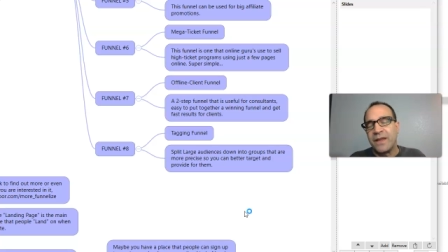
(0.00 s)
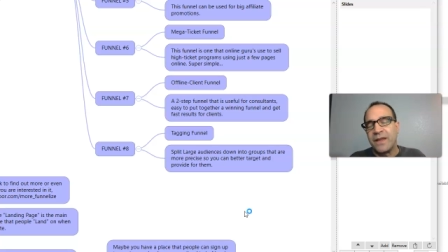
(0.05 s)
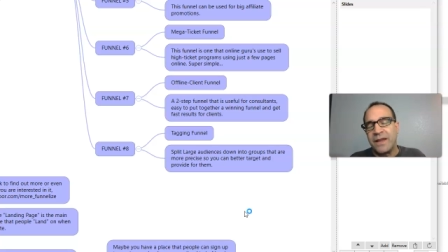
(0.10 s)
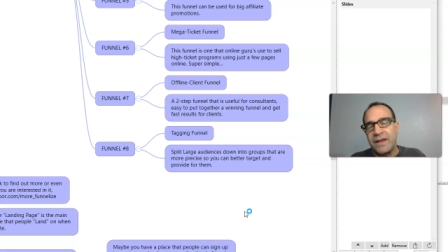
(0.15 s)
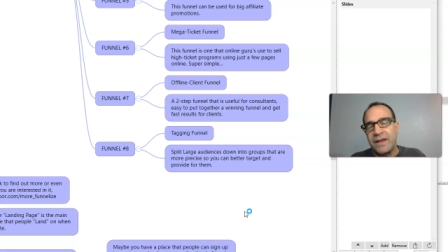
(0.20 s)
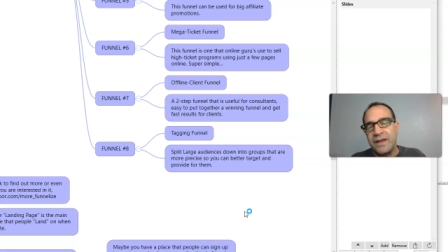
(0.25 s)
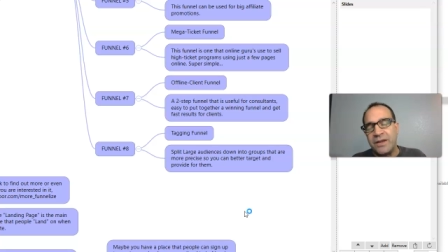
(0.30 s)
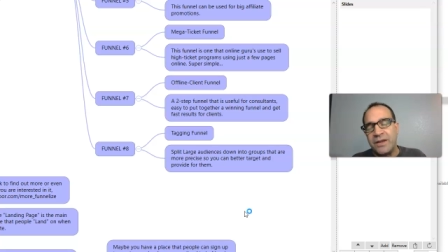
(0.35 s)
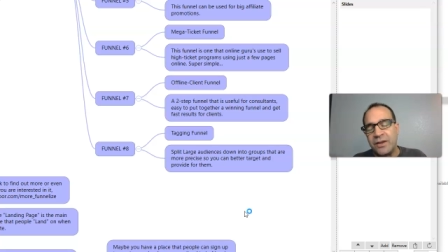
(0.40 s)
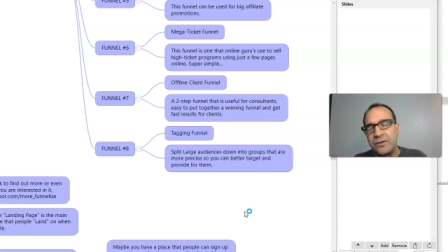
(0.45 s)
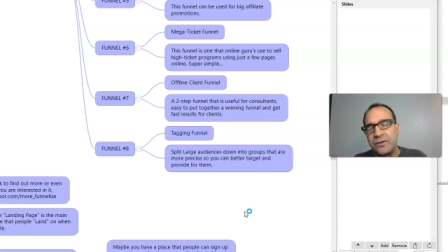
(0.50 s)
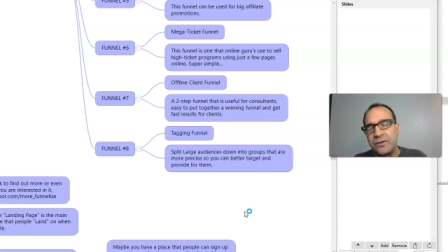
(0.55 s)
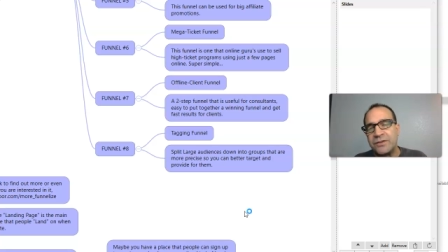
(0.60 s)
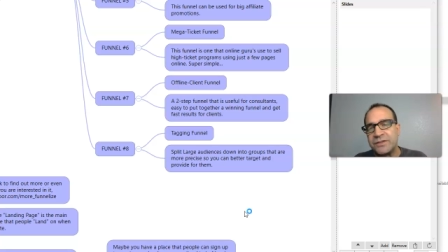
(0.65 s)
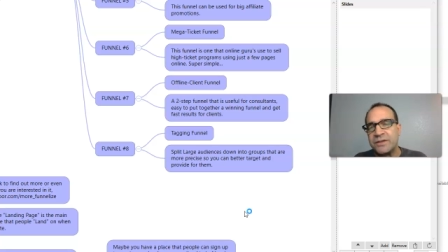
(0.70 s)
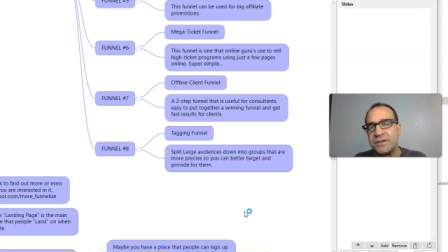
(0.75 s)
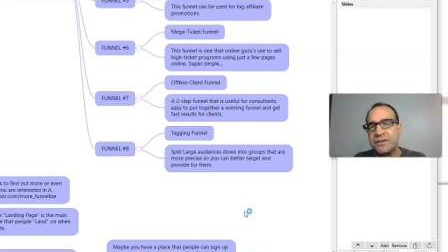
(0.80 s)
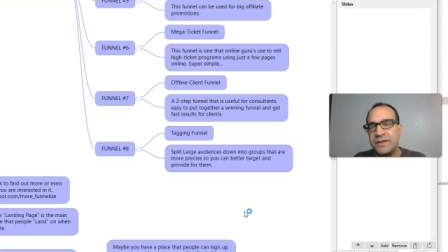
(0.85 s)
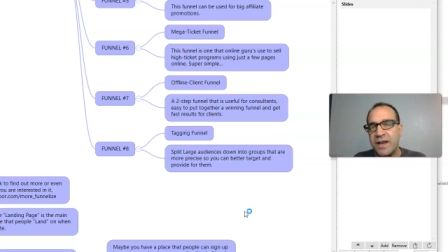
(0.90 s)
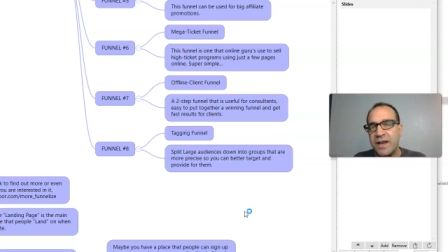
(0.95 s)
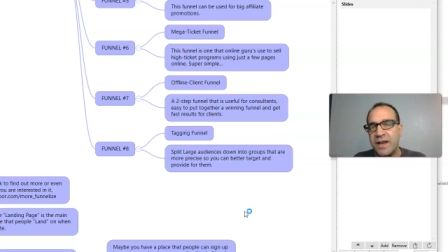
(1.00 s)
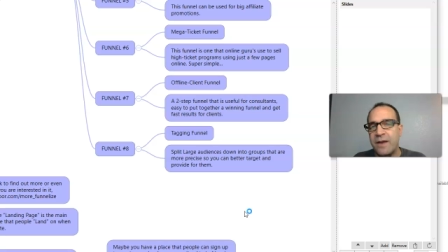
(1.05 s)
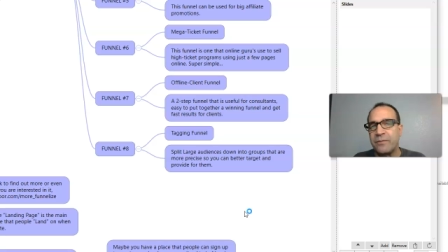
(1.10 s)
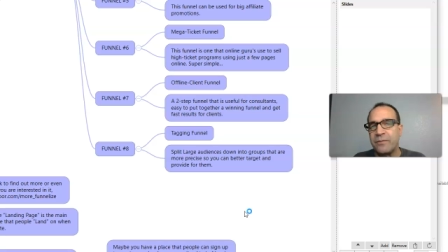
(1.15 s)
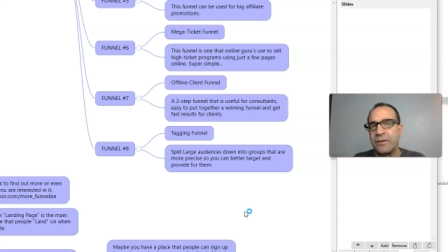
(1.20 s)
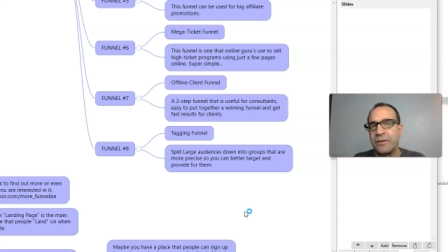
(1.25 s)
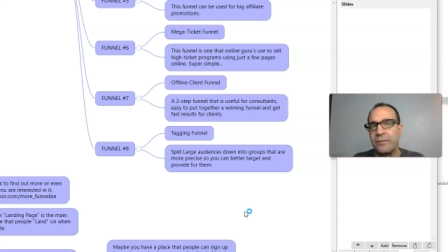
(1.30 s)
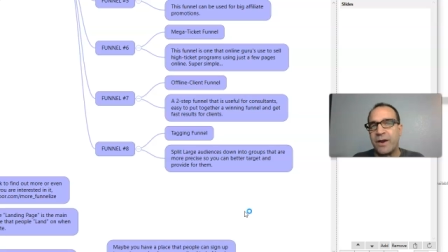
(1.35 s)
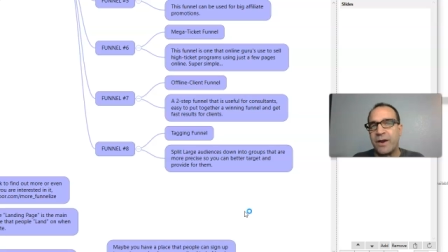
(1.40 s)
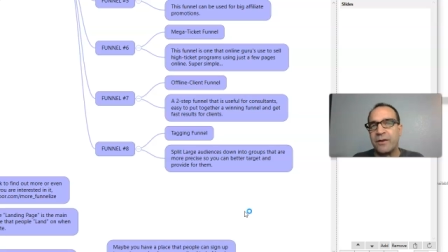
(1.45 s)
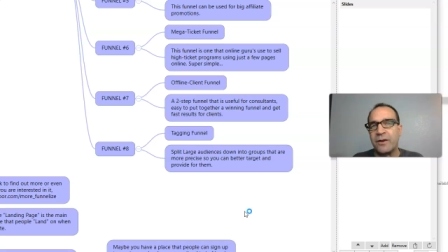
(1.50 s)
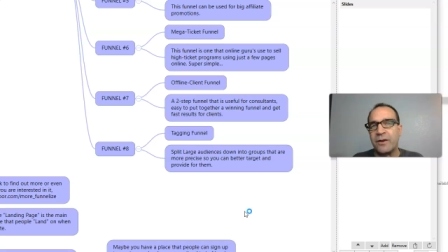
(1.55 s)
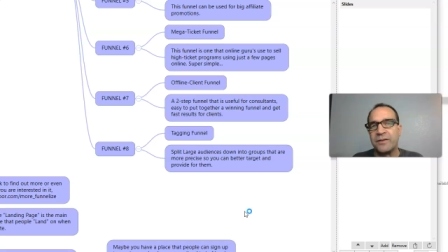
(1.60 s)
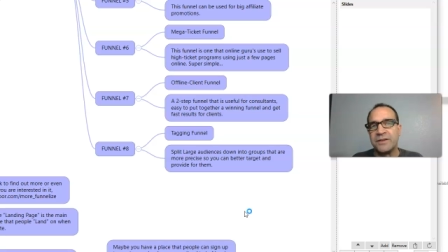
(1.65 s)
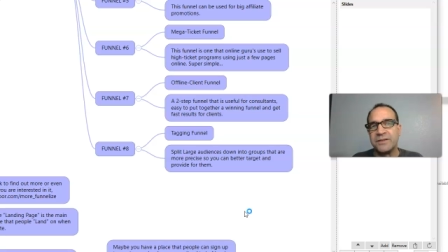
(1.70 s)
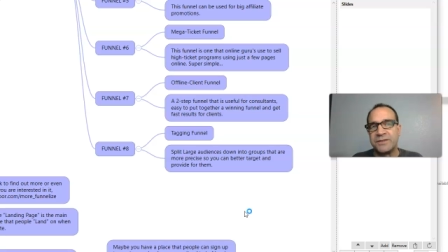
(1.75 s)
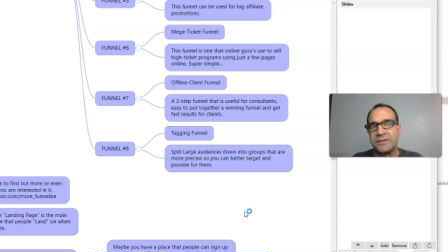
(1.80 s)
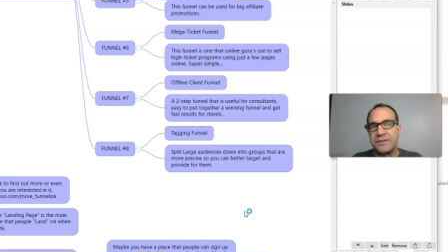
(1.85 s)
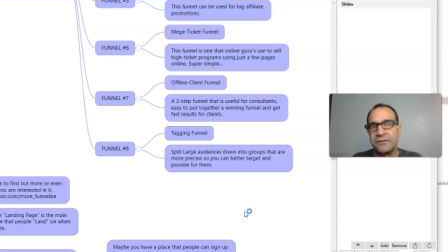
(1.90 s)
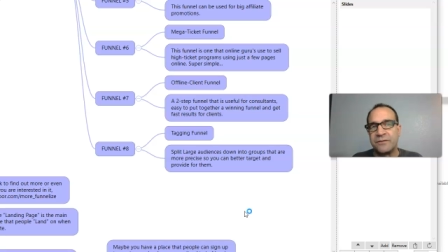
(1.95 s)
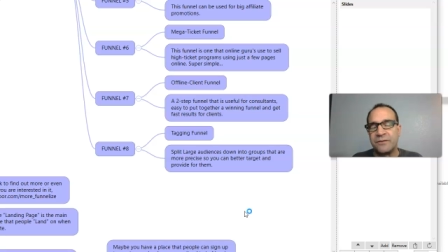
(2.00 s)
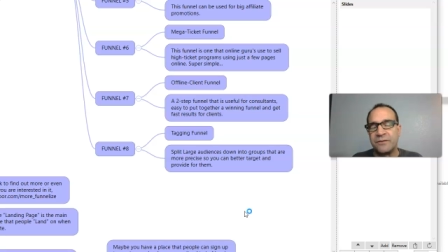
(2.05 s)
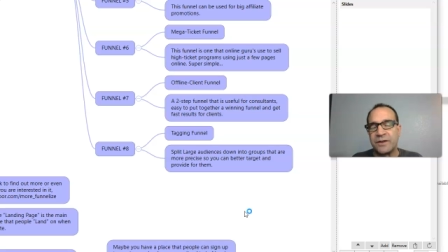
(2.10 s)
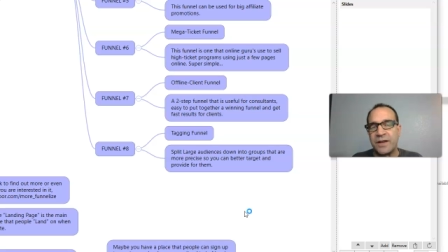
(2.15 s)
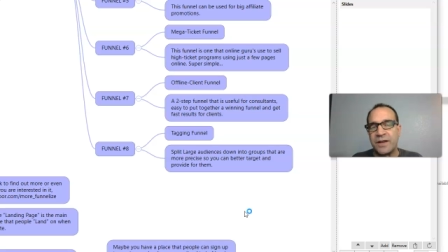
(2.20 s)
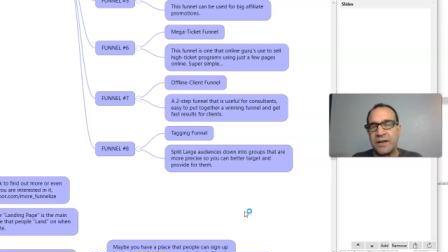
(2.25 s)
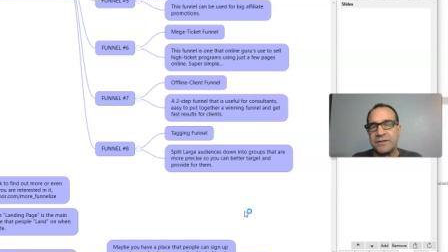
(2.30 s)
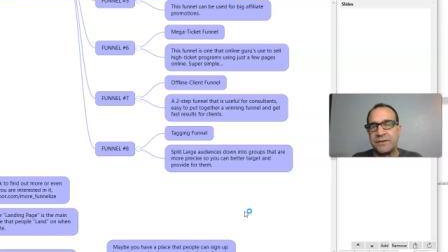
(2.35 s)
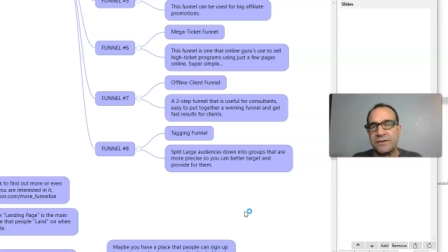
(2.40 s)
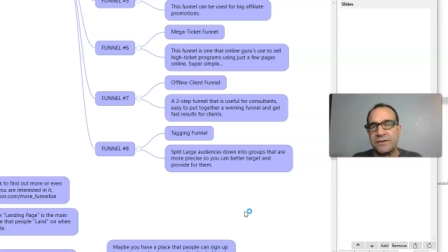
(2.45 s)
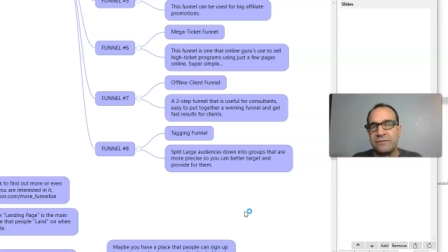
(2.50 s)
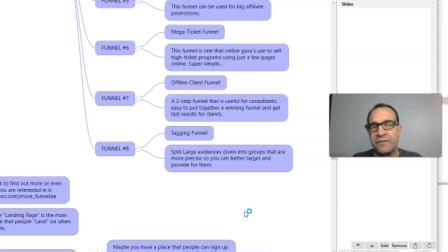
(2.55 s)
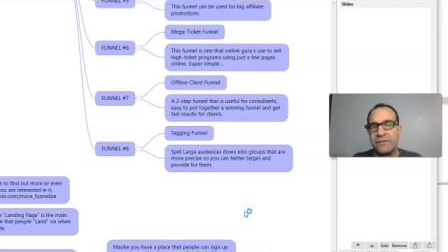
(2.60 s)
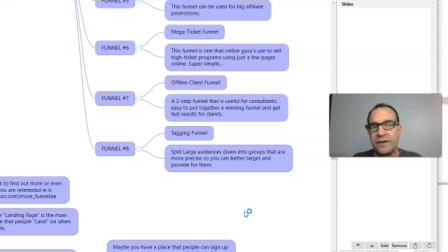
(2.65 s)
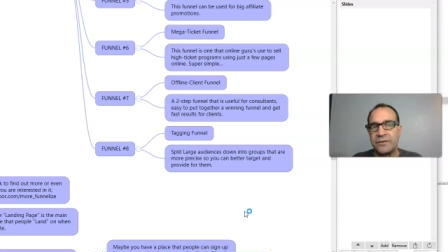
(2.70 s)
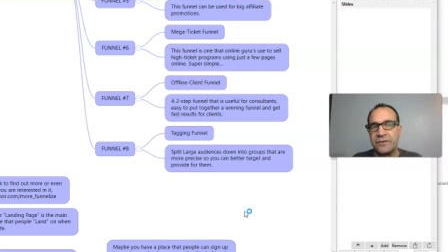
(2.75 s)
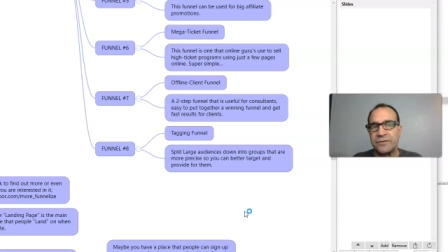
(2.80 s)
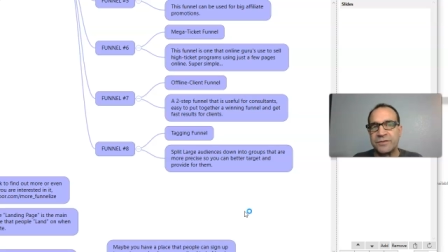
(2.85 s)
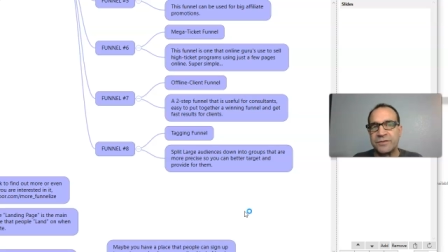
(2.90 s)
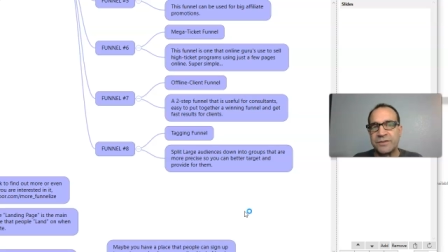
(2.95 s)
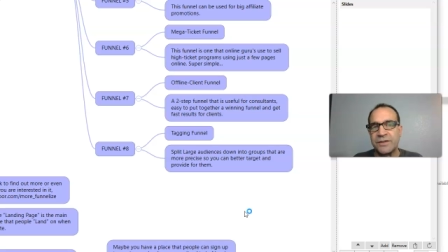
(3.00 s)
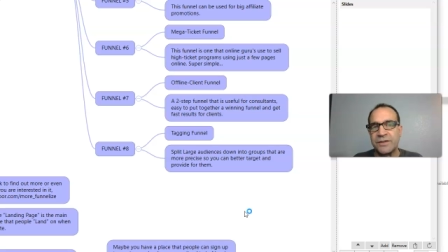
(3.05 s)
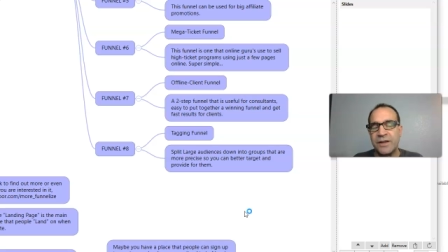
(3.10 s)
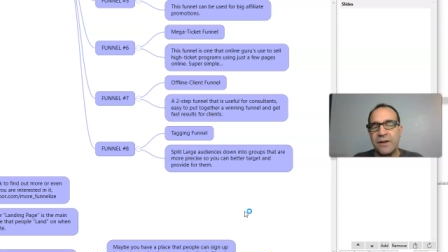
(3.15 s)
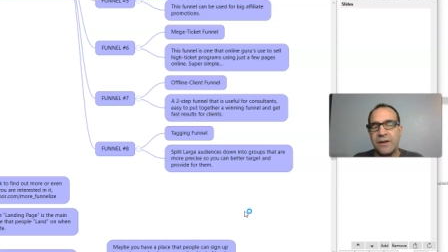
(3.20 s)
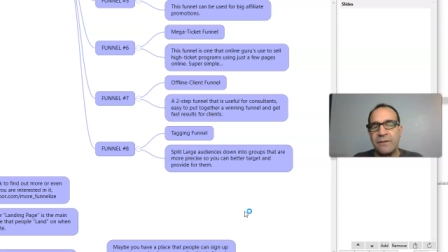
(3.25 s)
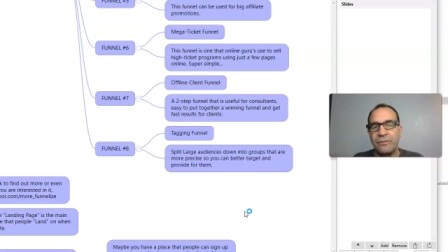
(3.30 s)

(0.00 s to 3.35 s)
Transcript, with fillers: he goes in depth about all these different kinds of funnels,